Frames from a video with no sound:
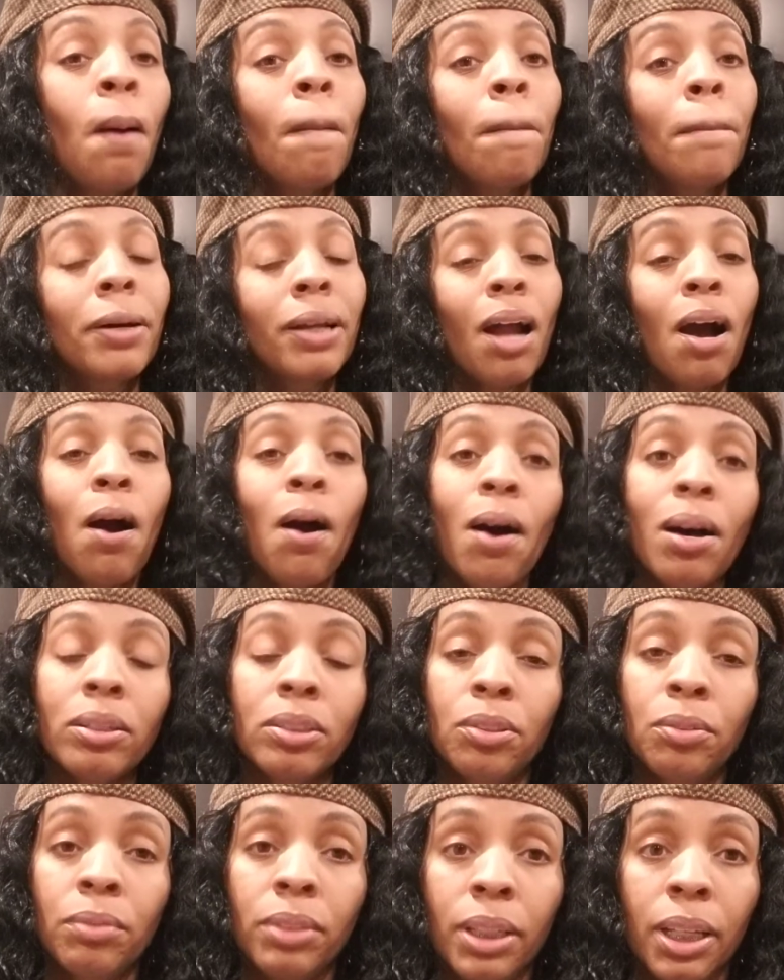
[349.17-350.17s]
But I
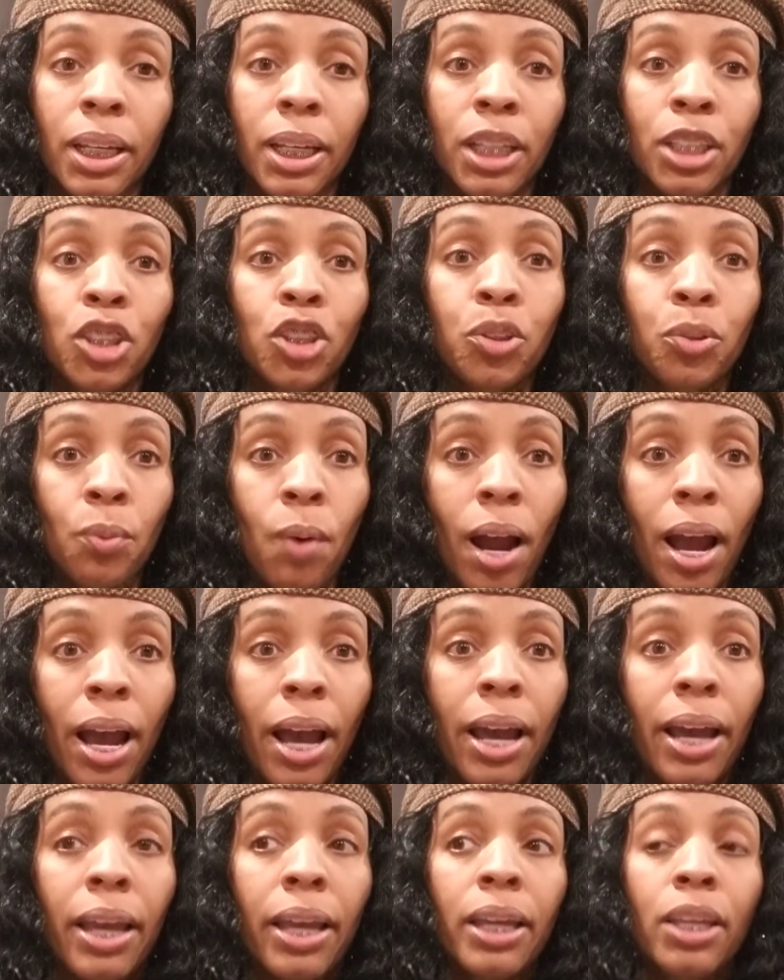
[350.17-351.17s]
also did
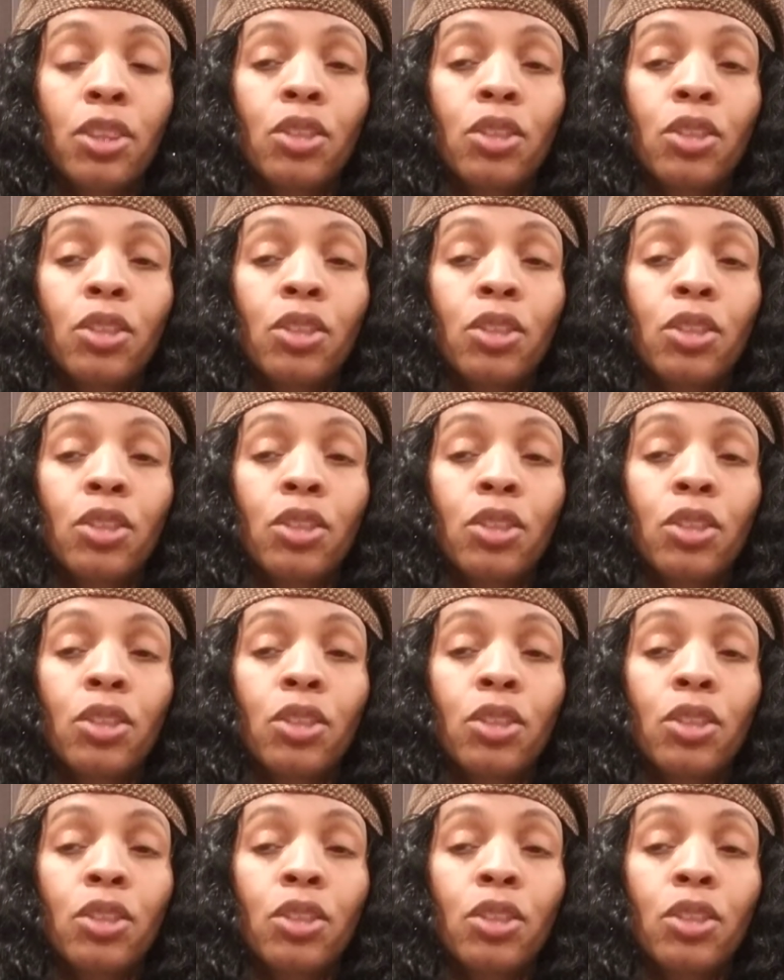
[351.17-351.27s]
try